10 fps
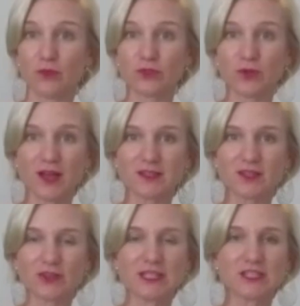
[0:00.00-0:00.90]
or to us
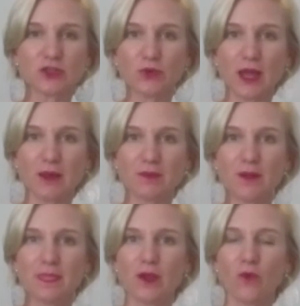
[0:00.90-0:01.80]
on Instagram
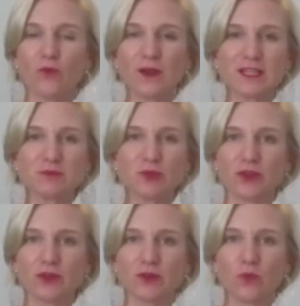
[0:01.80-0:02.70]
or
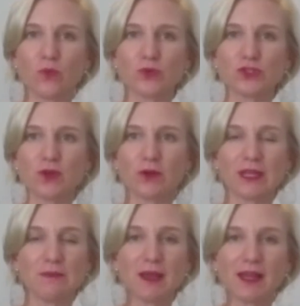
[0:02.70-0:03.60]
Facebook or to our
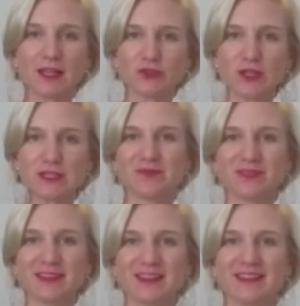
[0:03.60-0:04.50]
email address.
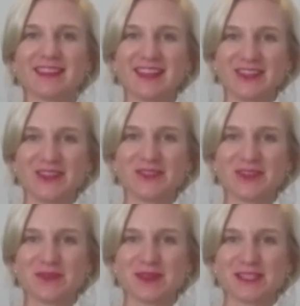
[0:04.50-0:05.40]
Thank you
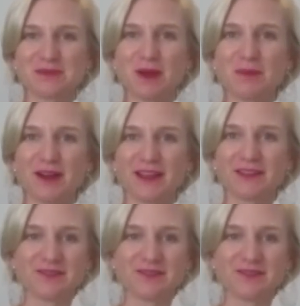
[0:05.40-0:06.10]
very much. Bye bye.